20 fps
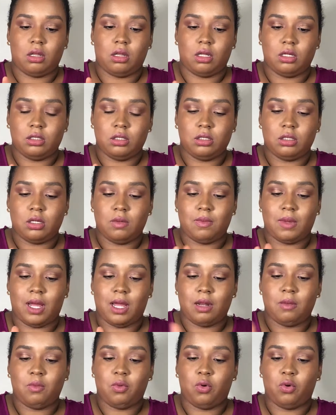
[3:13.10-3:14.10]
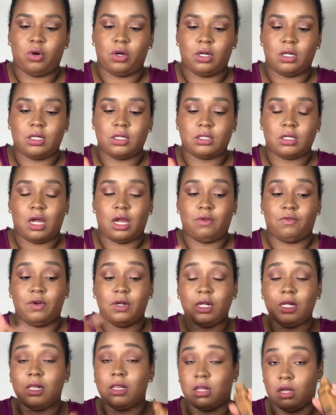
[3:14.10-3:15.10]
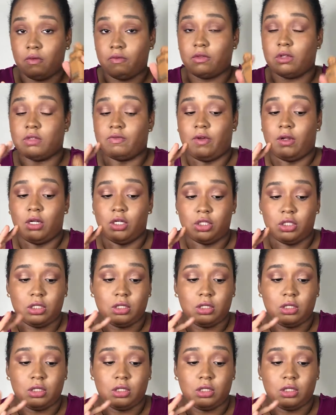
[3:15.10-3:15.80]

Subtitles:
this is the Matte and Poreless. I really love this foundation.